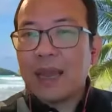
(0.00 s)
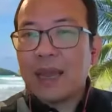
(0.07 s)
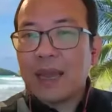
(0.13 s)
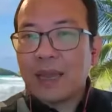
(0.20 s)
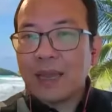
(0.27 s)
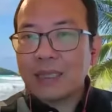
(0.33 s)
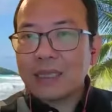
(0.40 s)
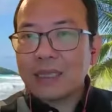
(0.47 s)

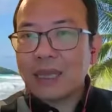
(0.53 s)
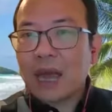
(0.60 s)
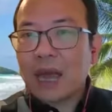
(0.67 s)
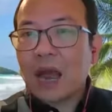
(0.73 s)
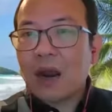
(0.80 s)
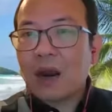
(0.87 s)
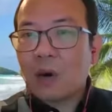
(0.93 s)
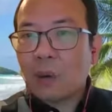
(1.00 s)
It's
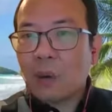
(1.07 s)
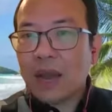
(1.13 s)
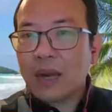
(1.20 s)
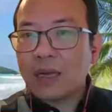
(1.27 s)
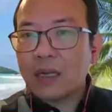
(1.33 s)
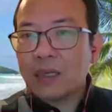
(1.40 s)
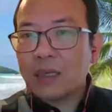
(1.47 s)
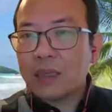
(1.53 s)
a
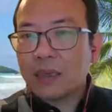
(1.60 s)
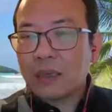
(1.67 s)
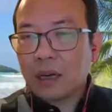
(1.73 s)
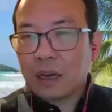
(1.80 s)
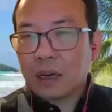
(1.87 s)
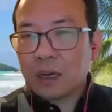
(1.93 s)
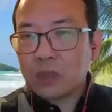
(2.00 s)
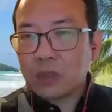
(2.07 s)
grand
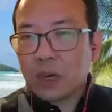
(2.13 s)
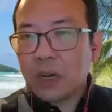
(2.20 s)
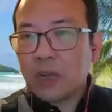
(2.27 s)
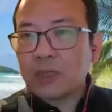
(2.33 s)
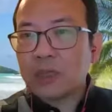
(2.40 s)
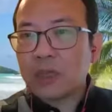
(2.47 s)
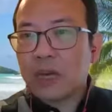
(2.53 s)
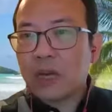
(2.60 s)

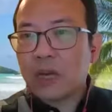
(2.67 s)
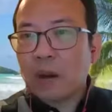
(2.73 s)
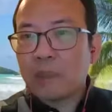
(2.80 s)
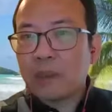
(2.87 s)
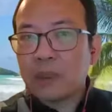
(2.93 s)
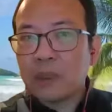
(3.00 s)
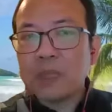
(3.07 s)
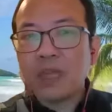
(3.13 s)
challenge and
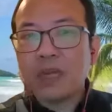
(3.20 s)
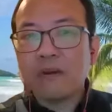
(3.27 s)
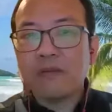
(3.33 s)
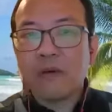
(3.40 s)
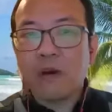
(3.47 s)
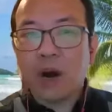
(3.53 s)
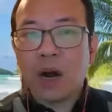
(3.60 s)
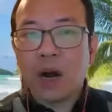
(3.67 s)
opportunity
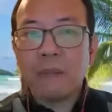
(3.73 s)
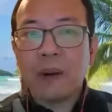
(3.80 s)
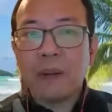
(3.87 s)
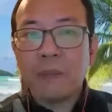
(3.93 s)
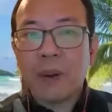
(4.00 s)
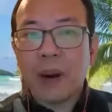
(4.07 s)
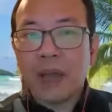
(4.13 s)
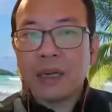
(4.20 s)
for
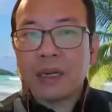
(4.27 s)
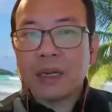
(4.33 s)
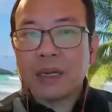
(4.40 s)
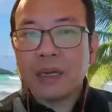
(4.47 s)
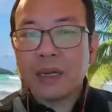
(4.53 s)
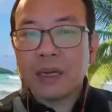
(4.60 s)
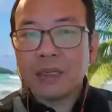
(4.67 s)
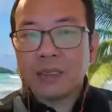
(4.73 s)
urban
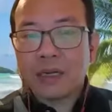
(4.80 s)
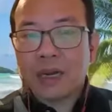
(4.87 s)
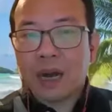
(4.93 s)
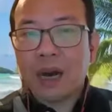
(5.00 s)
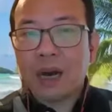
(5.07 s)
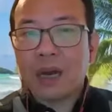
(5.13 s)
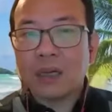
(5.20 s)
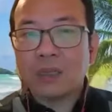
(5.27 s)
planning
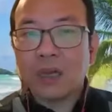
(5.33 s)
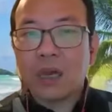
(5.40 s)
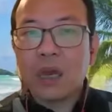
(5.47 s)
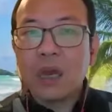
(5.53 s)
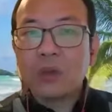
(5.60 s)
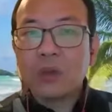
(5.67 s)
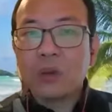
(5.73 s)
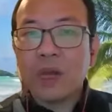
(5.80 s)
scholars
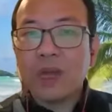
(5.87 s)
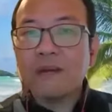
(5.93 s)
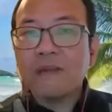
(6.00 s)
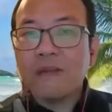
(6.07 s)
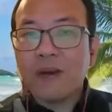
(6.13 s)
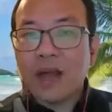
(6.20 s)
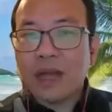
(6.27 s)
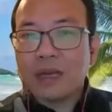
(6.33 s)
to
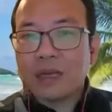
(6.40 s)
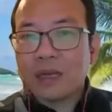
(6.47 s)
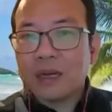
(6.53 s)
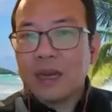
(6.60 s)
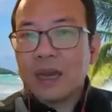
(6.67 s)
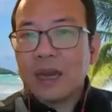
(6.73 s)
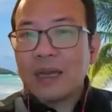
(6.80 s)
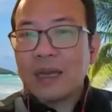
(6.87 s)
invent
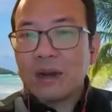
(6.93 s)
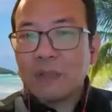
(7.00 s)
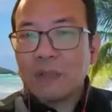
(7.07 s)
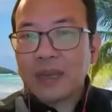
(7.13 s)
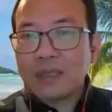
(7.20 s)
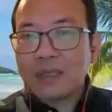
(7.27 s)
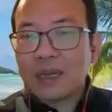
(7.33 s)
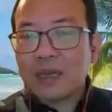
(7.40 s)

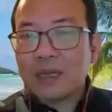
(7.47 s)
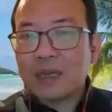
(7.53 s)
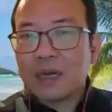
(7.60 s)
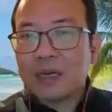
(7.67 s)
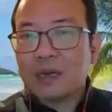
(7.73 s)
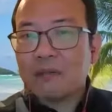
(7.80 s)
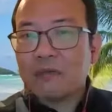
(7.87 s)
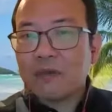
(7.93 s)

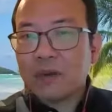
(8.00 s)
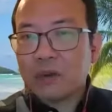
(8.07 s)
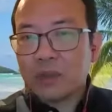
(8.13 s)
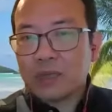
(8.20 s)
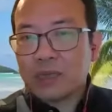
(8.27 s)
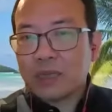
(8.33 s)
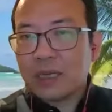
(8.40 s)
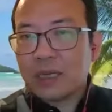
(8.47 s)
human-centered
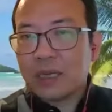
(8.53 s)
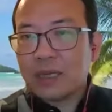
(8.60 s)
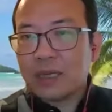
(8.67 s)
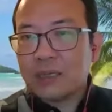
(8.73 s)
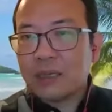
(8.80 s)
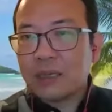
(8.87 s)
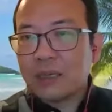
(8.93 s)
future cities.